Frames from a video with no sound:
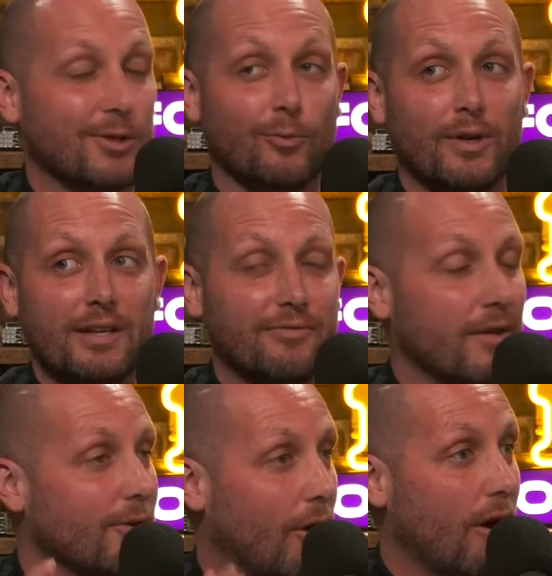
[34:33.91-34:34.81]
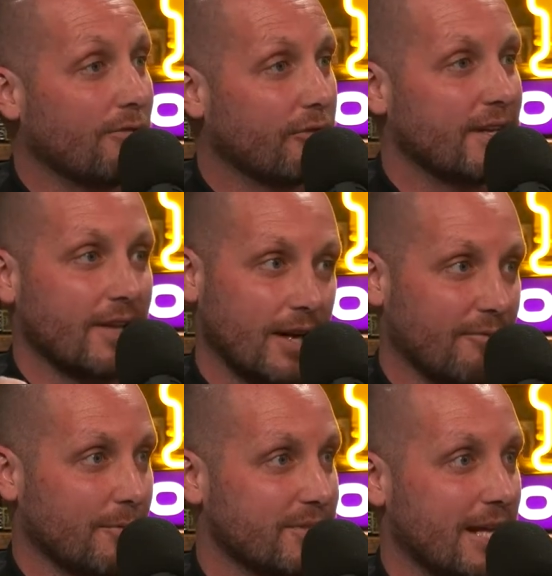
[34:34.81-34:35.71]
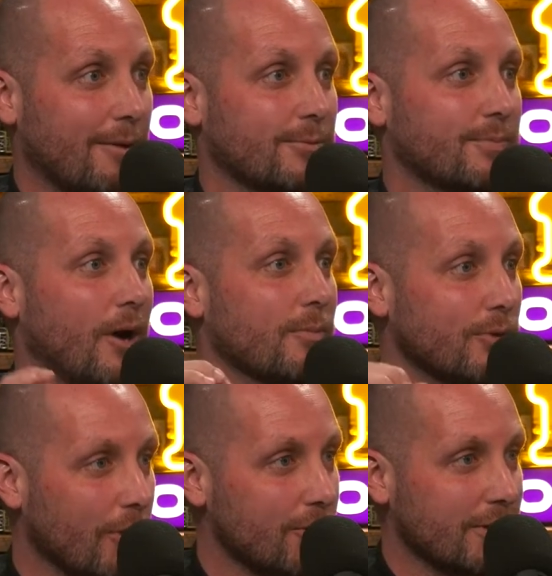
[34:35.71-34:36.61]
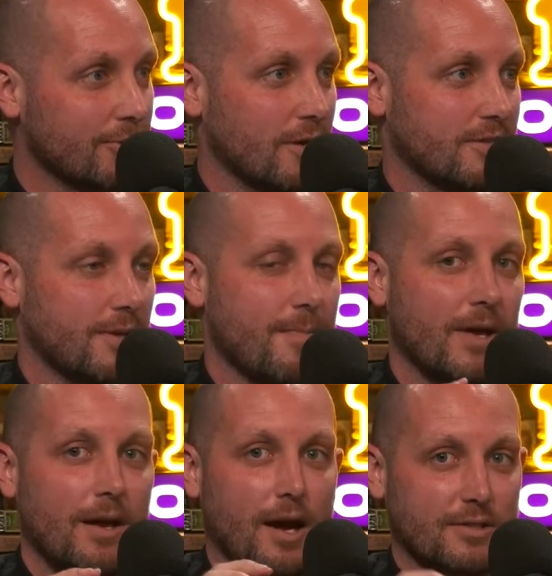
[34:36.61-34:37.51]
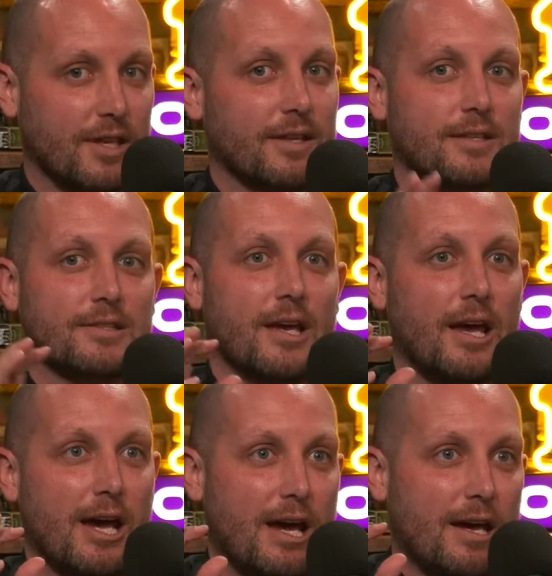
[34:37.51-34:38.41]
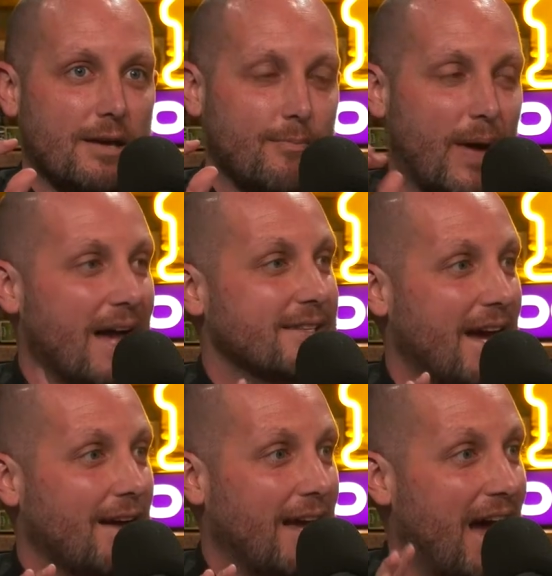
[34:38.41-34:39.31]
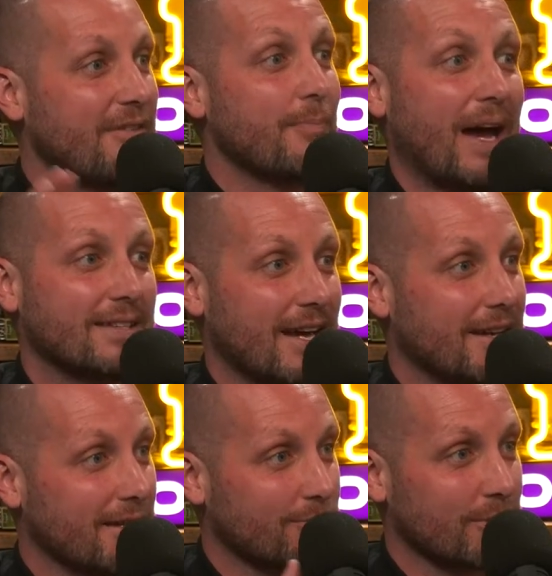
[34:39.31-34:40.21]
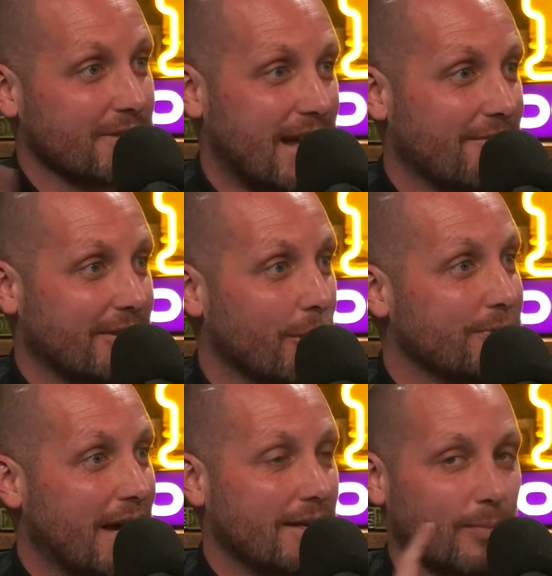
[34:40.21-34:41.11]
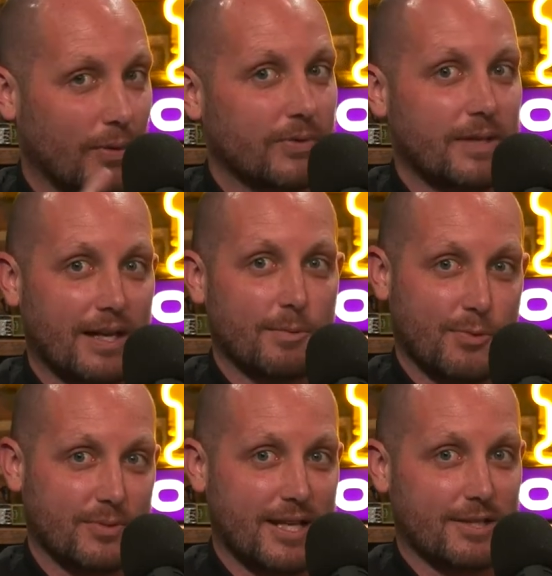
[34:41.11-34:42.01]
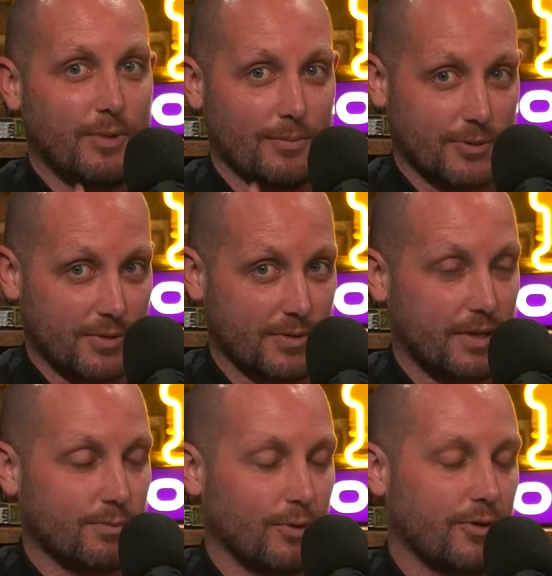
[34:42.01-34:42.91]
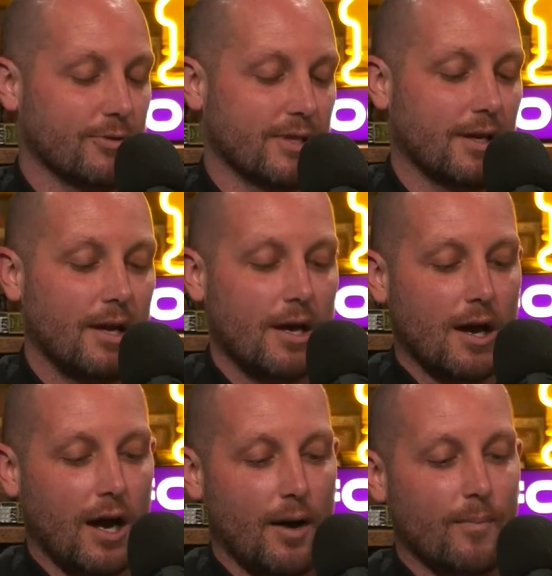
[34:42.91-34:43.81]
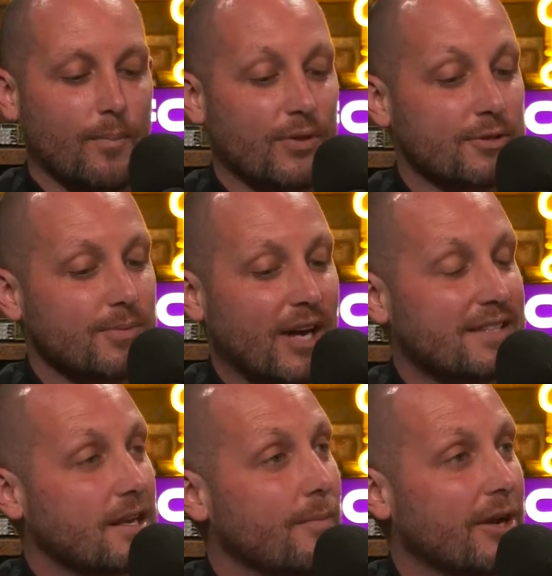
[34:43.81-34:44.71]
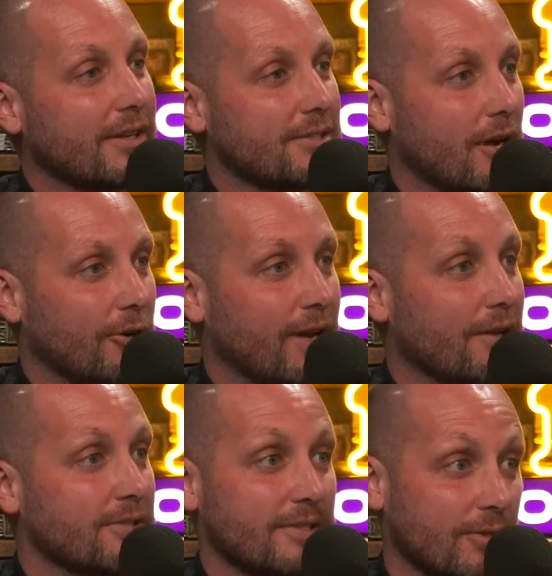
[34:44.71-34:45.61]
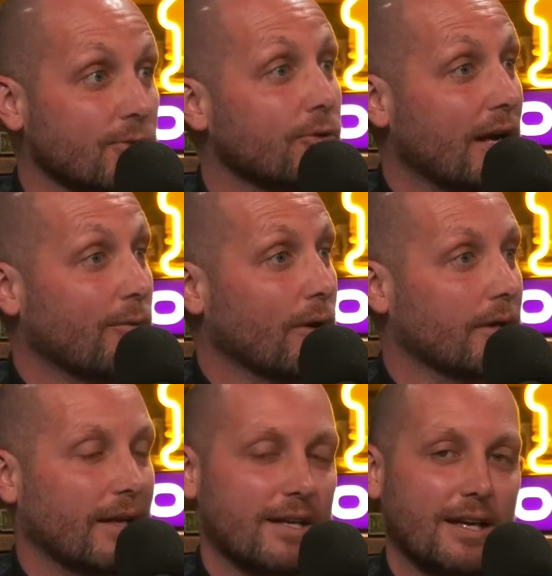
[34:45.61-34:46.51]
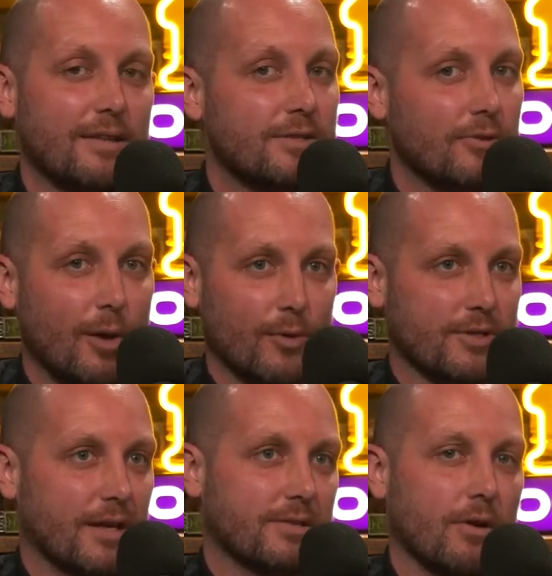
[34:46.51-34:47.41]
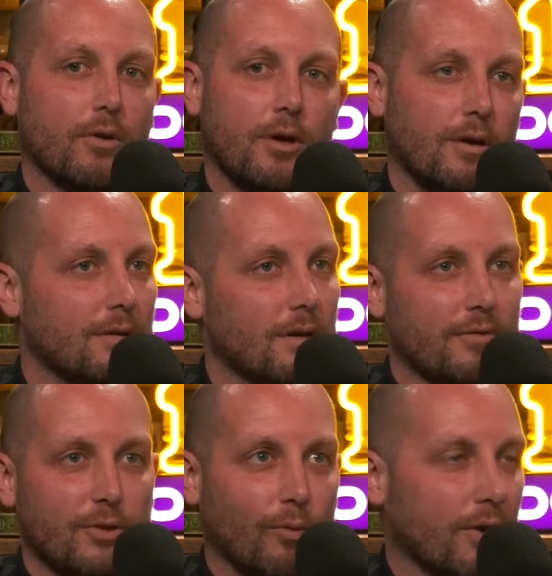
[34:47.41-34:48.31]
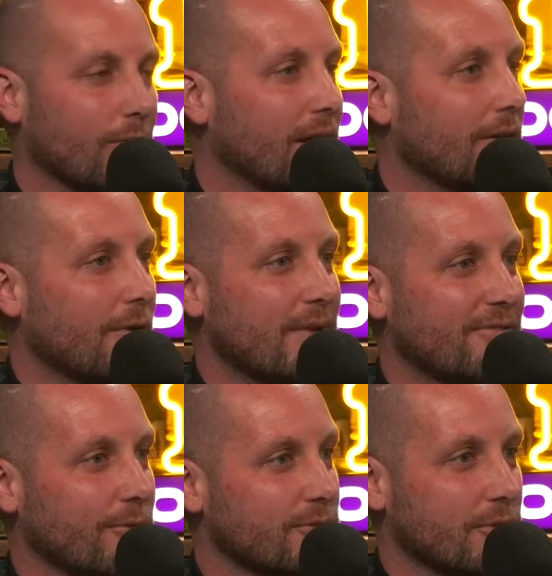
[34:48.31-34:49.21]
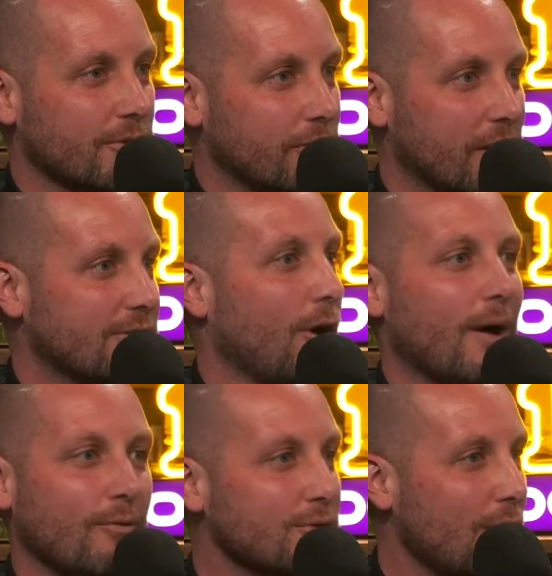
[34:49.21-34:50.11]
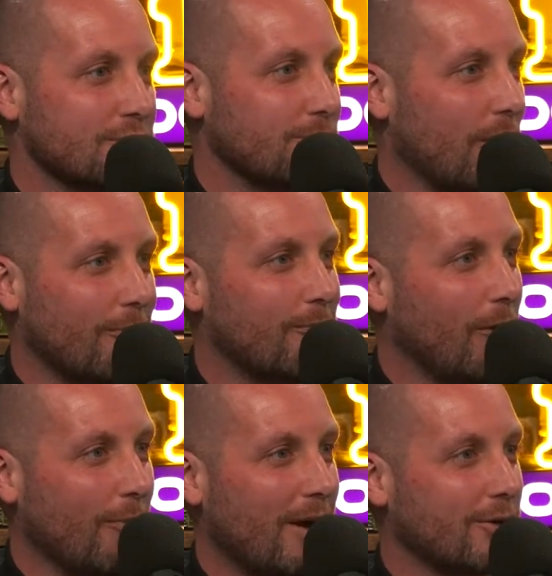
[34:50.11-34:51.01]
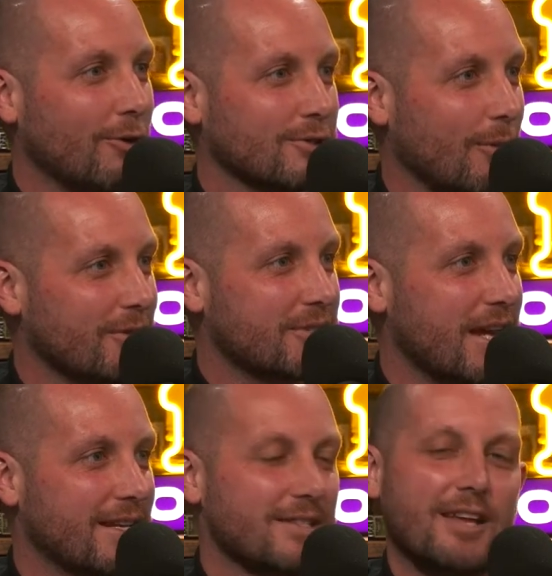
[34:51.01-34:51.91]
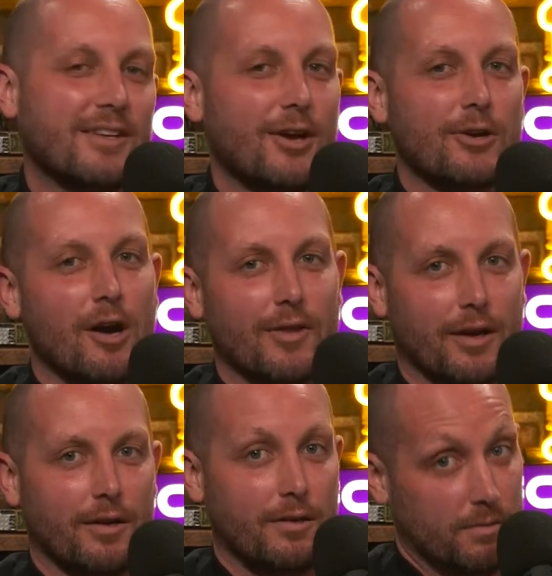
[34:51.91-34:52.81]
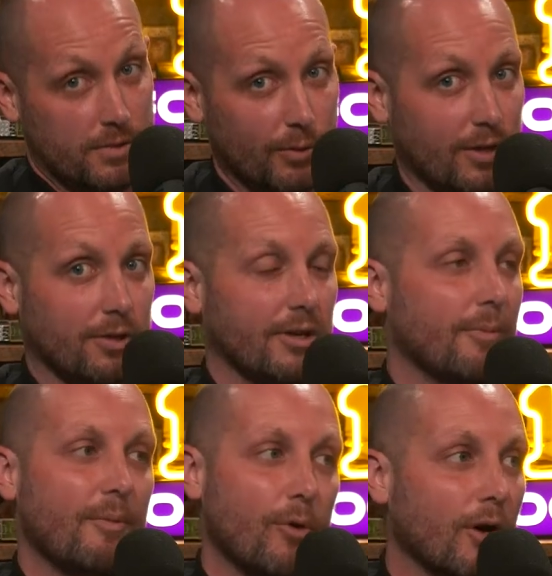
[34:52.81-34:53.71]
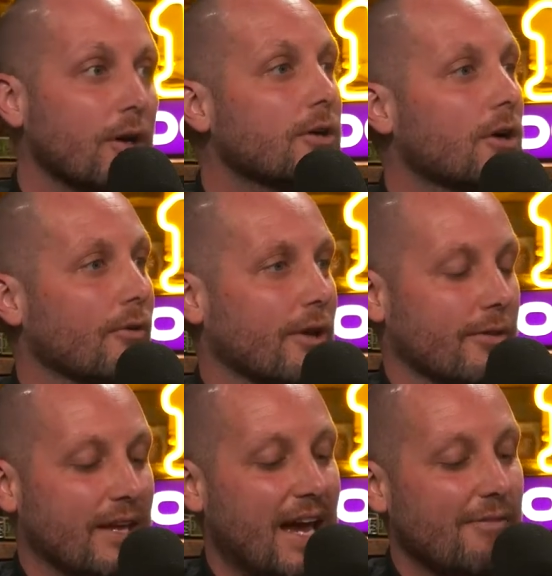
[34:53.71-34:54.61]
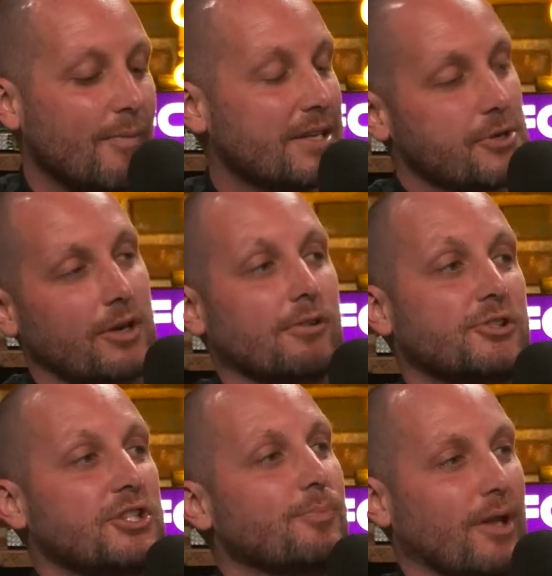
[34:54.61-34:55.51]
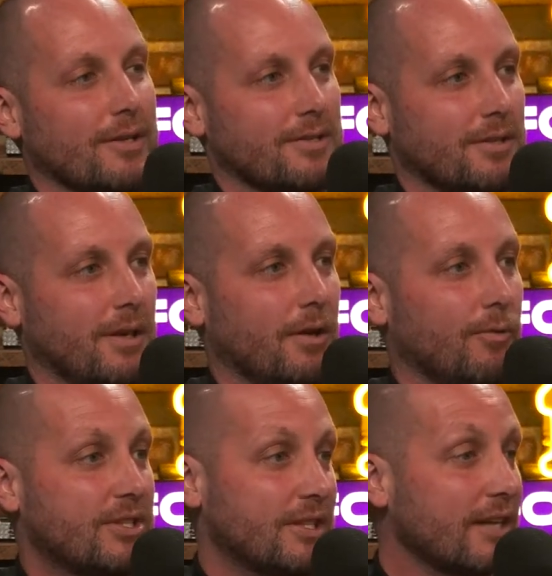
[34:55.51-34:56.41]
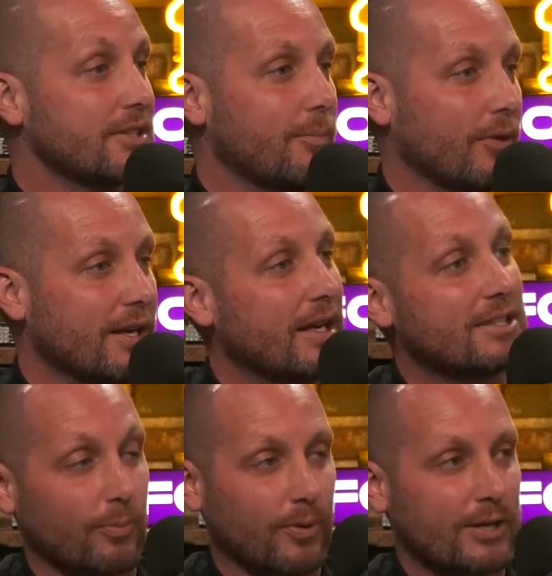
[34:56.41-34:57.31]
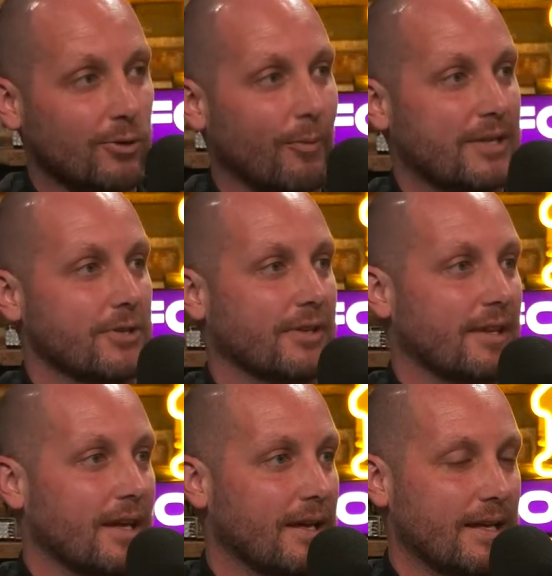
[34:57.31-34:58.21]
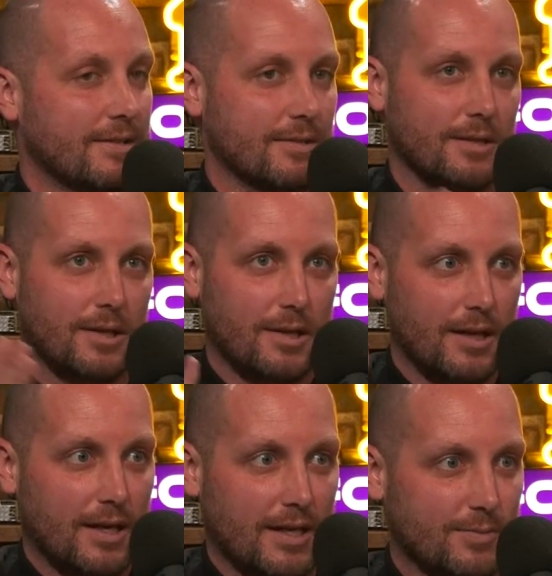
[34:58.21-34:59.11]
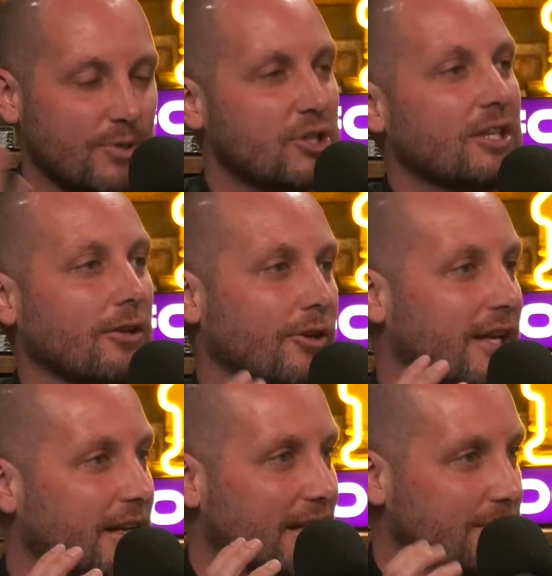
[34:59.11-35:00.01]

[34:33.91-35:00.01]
They're really fun. They're all free. They come from StatsBomb. You know you can trust them. I'll say this. Having bad data is worse than having no data, but it comes from StatsBomb, so it's worth using. But there's some guys at American Soccer Analysis that do great work. And again, these are numbers guys, so If you want to rail on me for it's all about results, it's all about goals, all about standings, then don't go there. You want to learn a little bit more? Go there. They have a metric called G+, which is actually a pretty cool metric that it's machine learning.